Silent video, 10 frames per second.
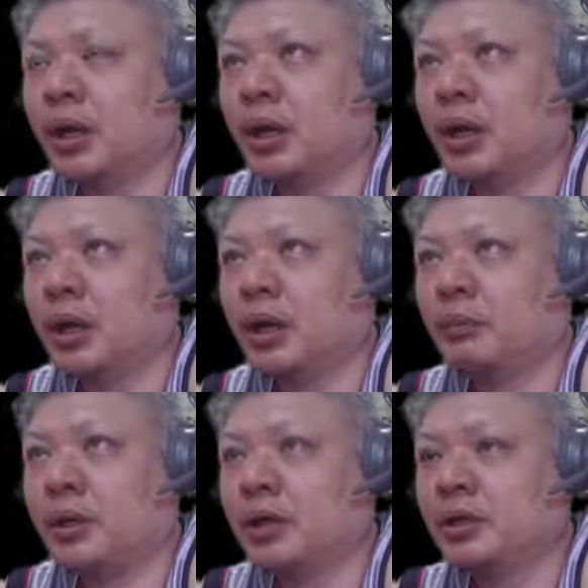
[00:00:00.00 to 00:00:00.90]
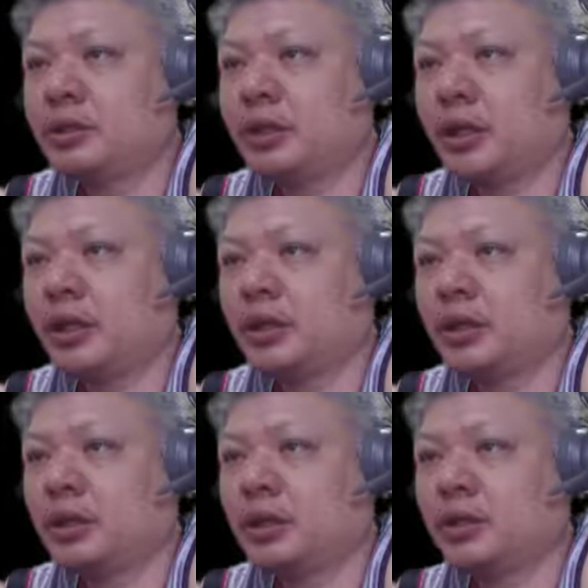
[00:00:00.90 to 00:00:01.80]
palace and
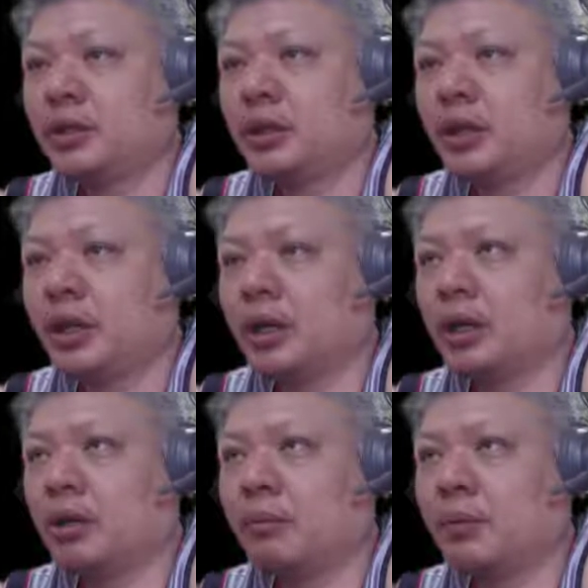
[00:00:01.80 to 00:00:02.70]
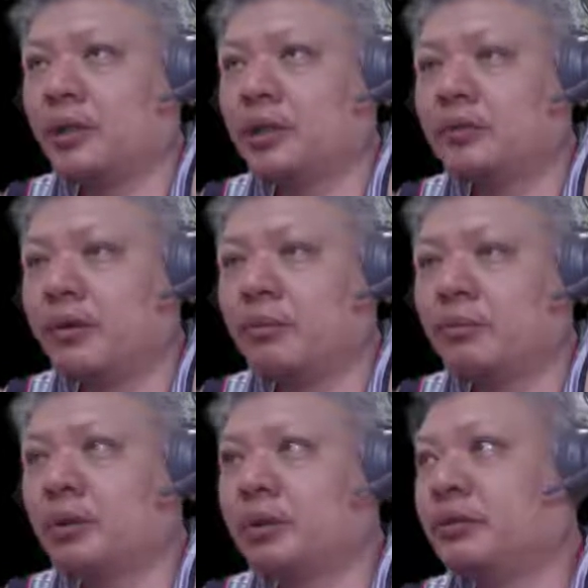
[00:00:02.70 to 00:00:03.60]
command this very
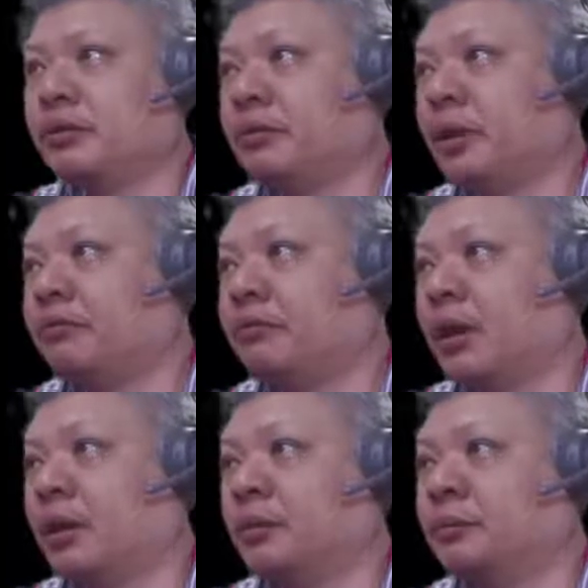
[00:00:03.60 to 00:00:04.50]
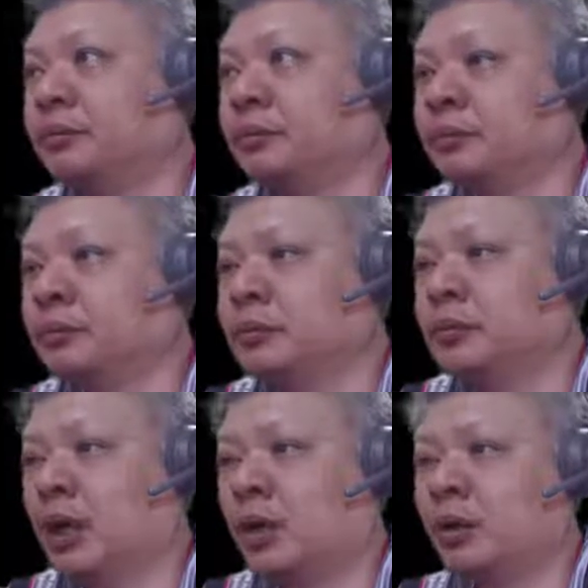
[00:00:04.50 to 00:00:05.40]
important red file. Now,
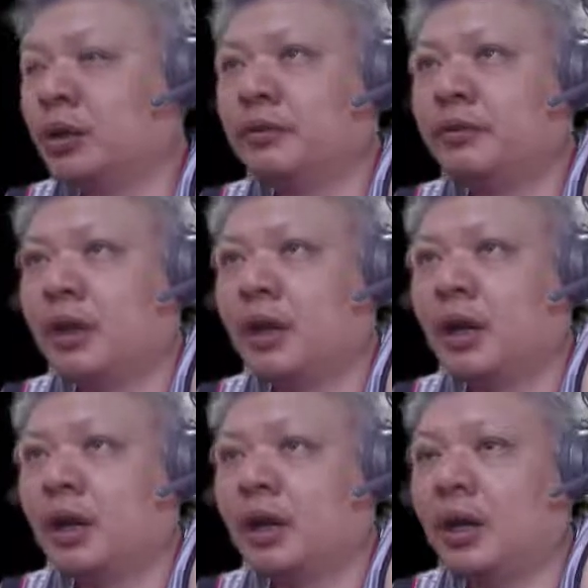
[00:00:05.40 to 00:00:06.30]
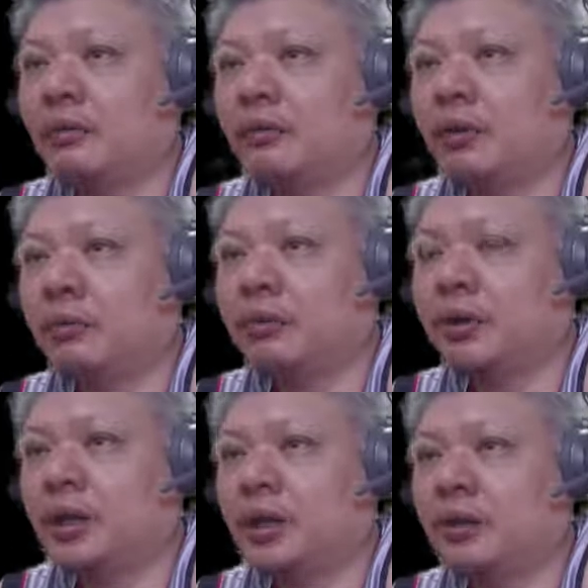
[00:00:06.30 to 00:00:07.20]
if r4
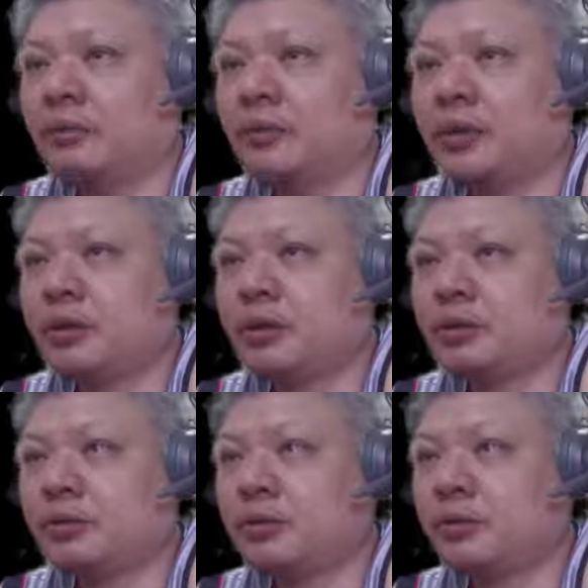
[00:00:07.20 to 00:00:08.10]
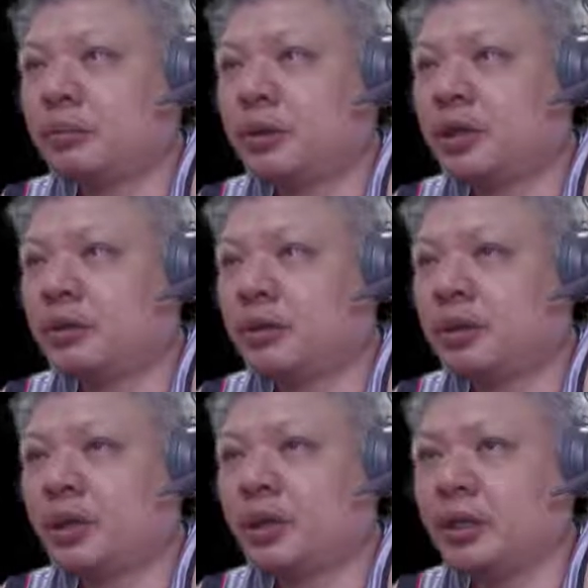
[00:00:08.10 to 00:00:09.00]
equals to 3 were played
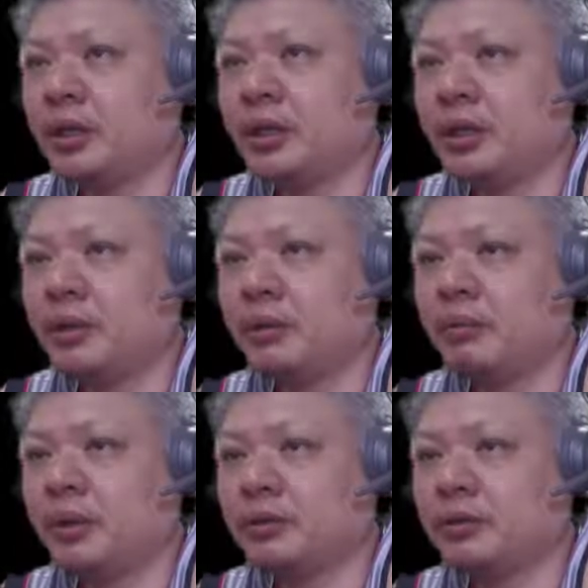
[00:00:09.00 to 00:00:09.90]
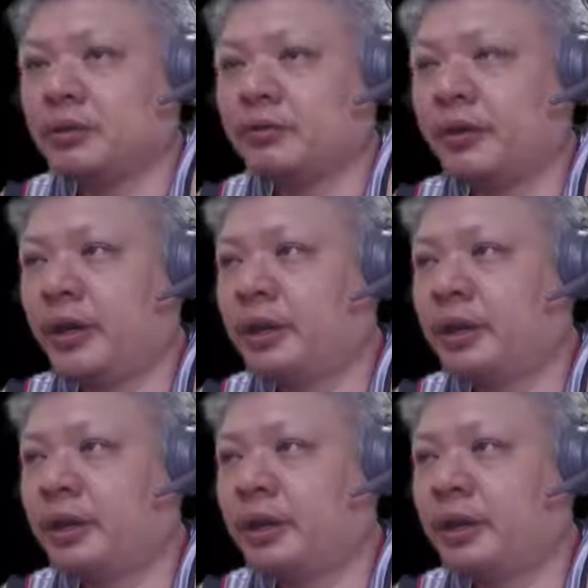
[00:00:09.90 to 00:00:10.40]
immediately, black would defend